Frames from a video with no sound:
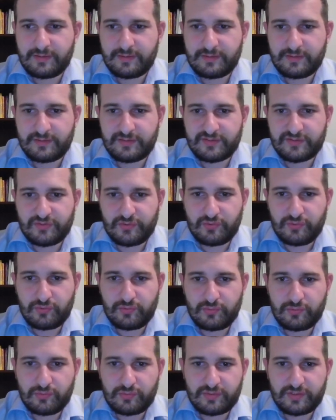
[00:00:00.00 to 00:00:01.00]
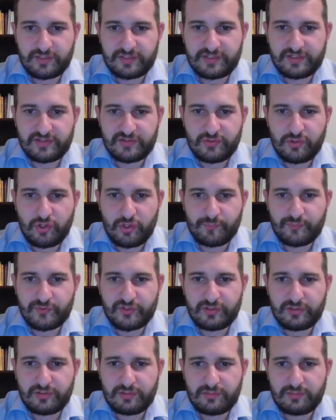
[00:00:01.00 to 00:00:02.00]
So this is no
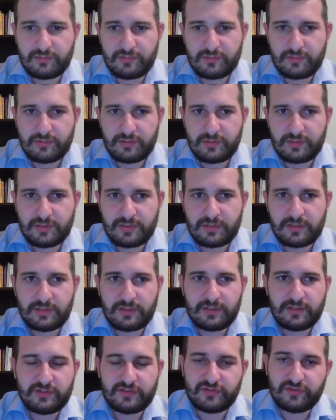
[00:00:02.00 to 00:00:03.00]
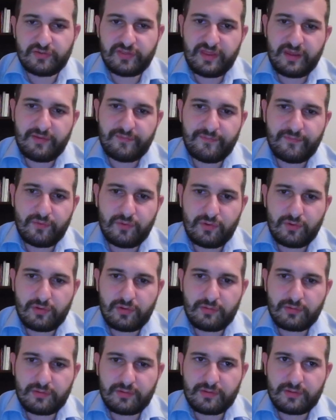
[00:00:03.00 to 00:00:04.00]
option. So
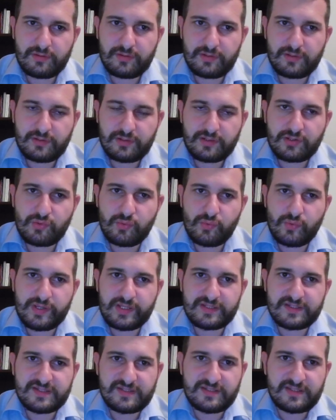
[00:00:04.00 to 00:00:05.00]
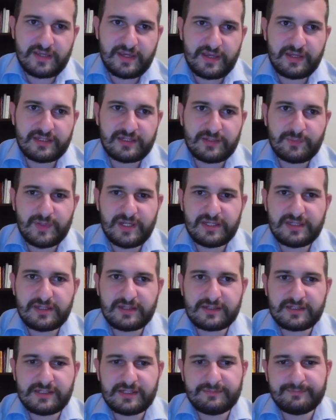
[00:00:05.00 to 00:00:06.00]
therefore queen c8
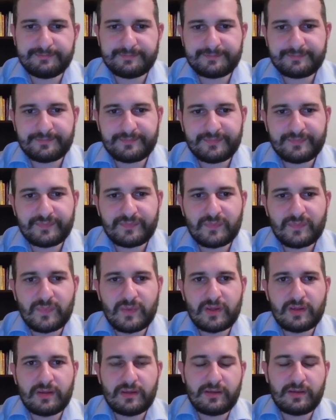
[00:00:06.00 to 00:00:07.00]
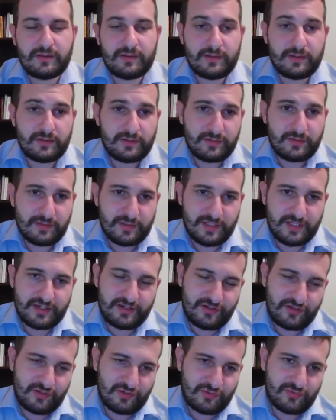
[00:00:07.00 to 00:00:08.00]
immediately. And
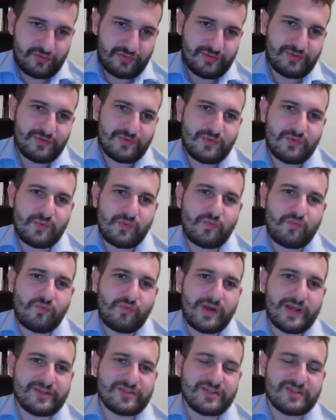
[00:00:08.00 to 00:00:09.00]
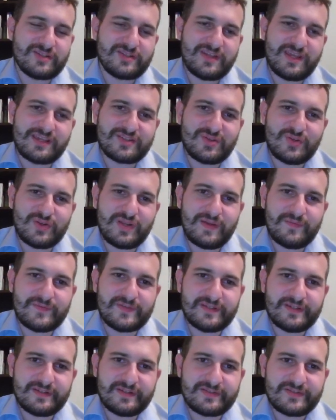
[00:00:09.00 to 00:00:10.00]
now white just takes on
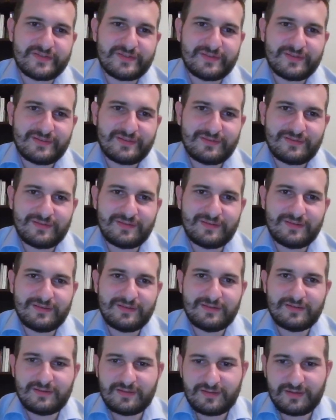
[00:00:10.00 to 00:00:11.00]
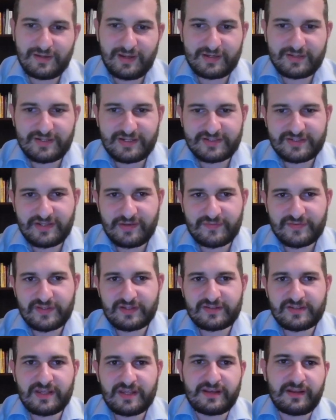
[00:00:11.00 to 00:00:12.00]
f6. Knight takes
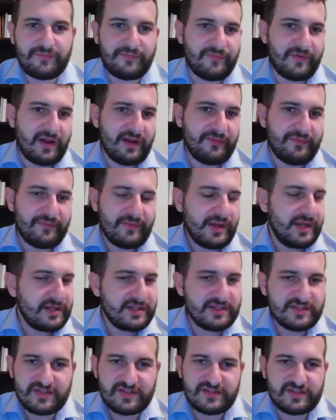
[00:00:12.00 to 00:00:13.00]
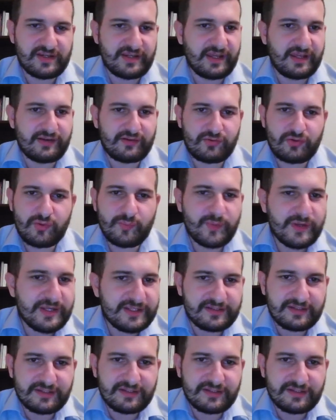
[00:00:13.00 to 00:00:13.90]
f6 and f5. And this is again completely